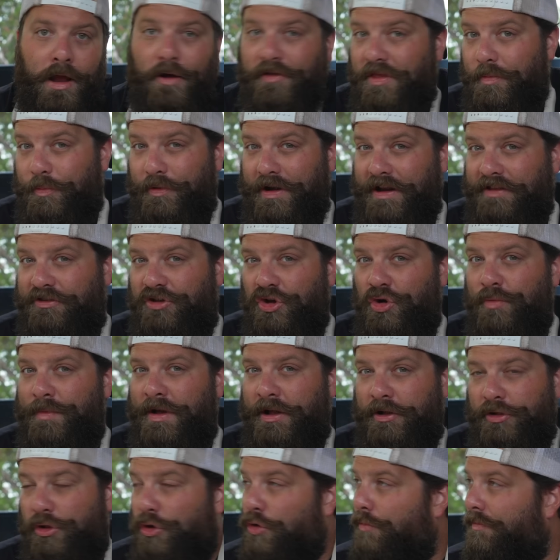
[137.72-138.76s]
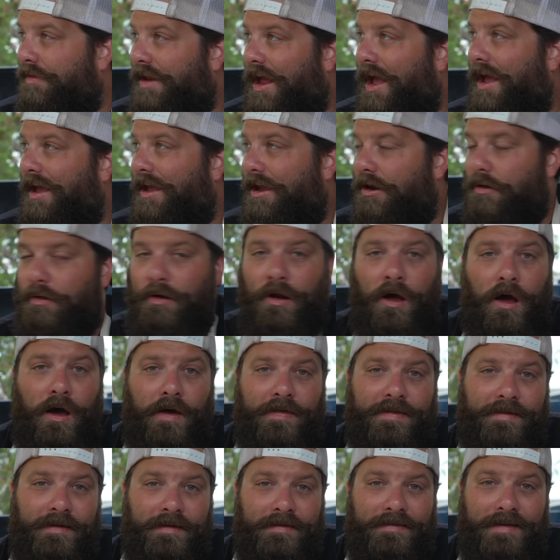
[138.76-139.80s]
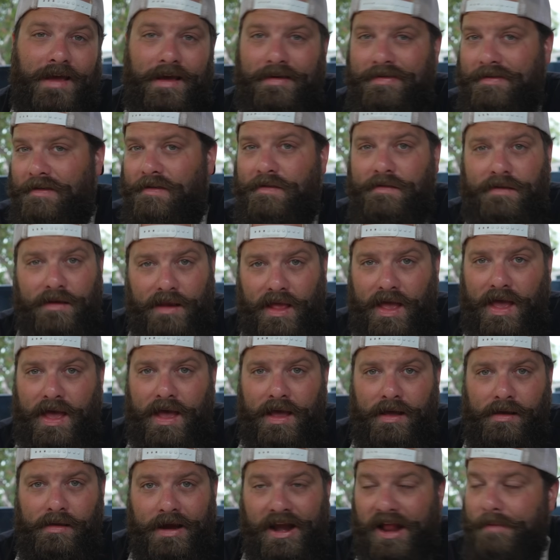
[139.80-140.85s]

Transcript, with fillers: it's a pretty doom and gloom day here in Austin, Texas today,